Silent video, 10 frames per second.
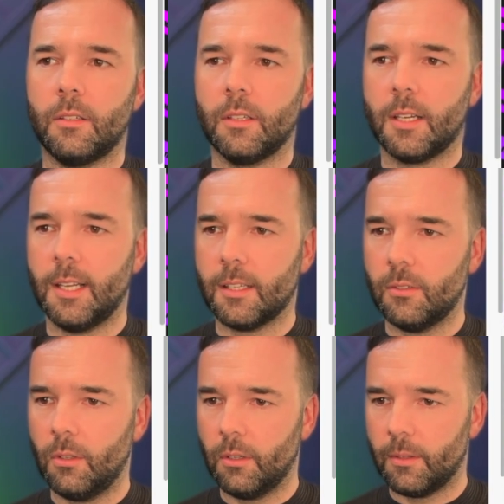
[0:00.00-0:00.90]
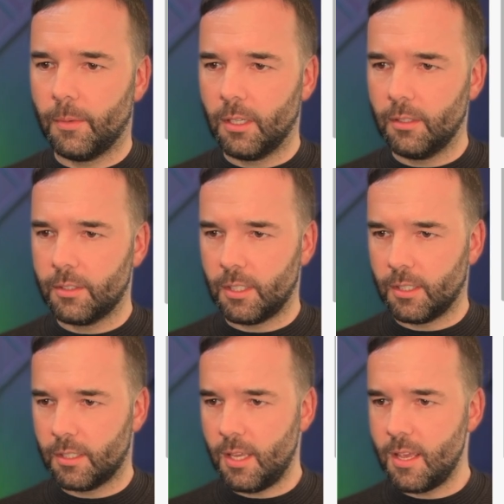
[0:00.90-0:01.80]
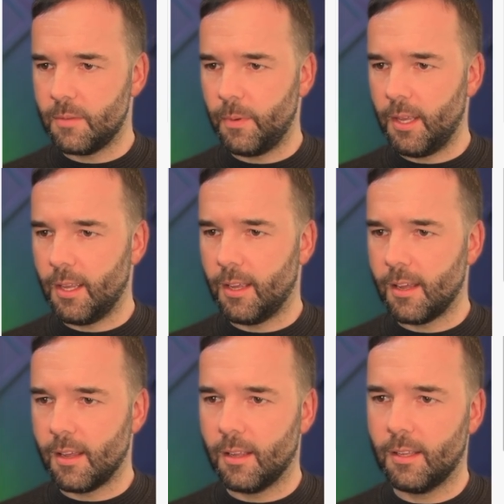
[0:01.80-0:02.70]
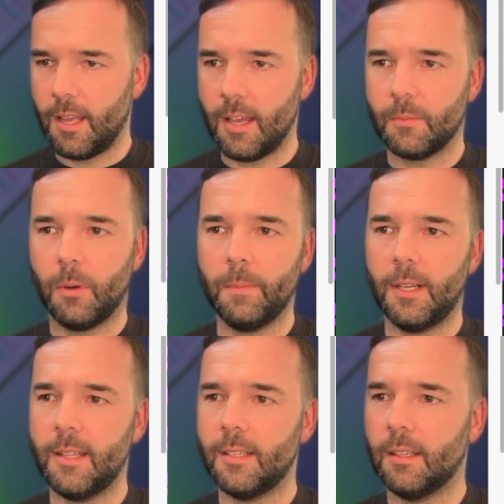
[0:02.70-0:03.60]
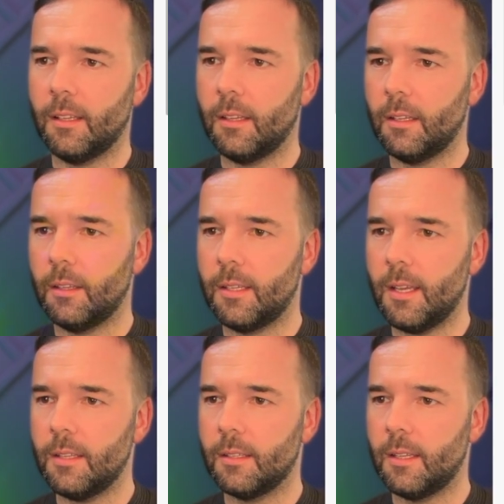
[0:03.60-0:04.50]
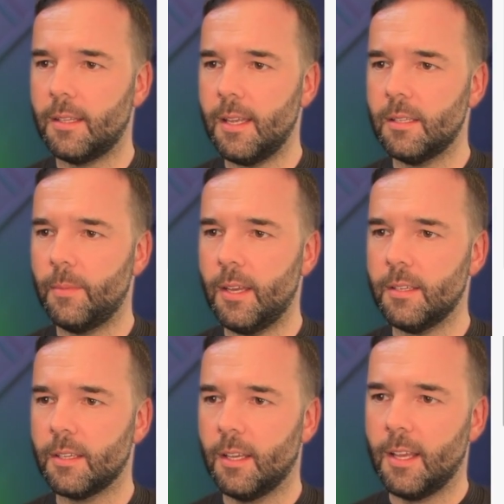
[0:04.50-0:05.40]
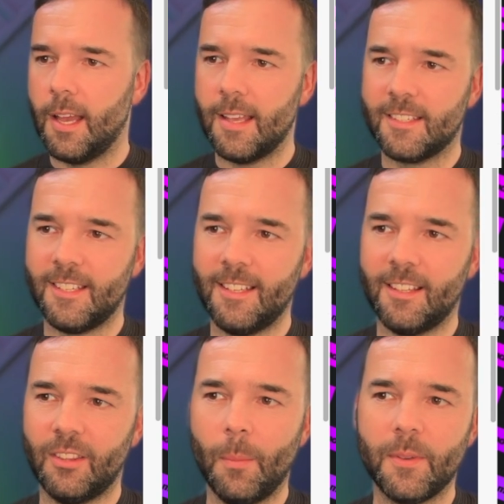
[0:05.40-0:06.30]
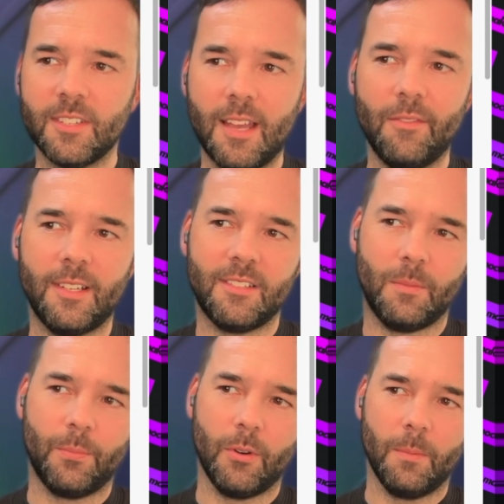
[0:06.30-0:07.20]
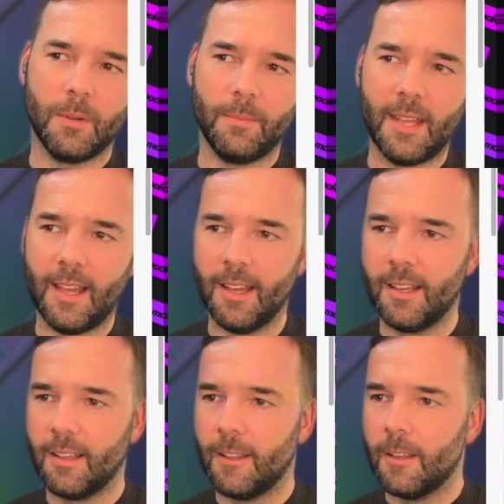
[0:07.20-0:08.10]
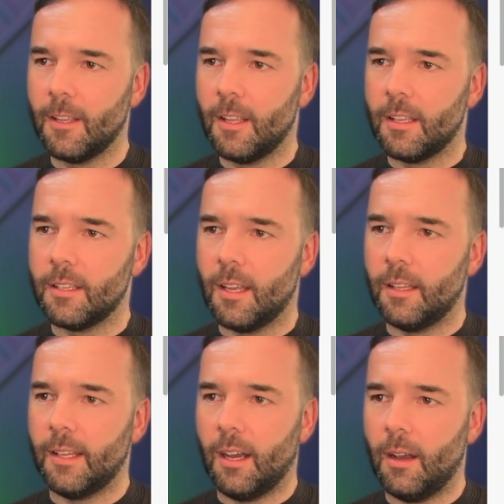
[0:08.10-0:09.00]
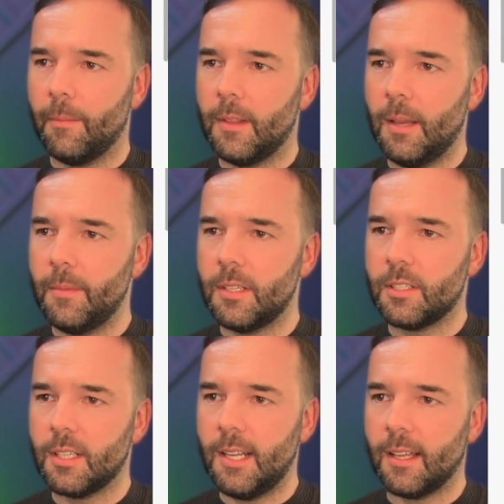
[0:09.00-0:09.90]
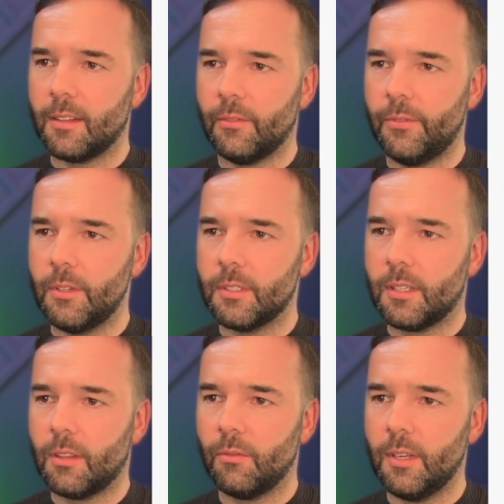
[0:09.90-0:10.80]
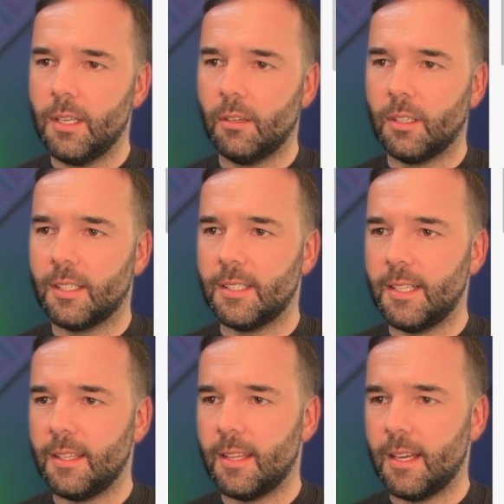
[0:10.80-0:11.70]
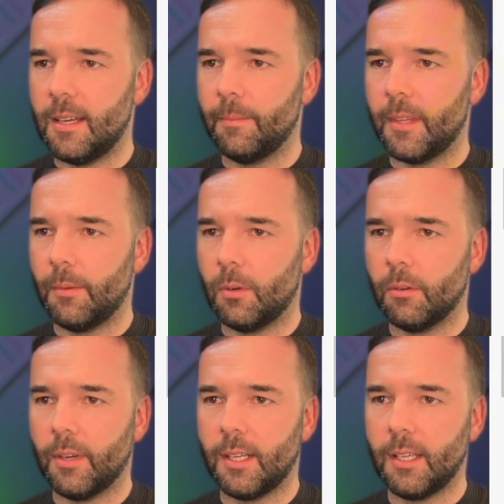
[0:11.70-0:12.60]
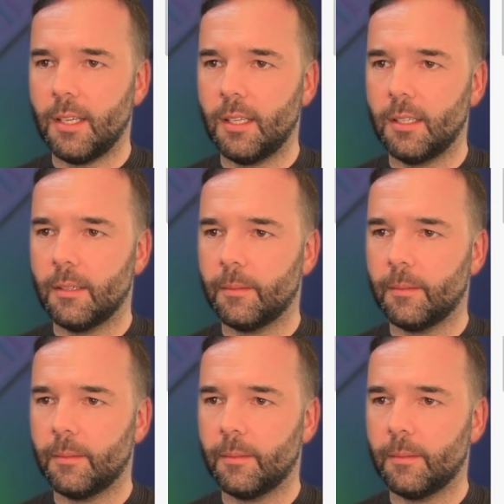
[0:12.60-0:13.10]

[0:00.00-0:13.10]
to collect all of the models. You can see it's being, it's populating the database, and see the number 7 is the problem there. Now, let me just select the first 3. I'm going to delete them. They were already in.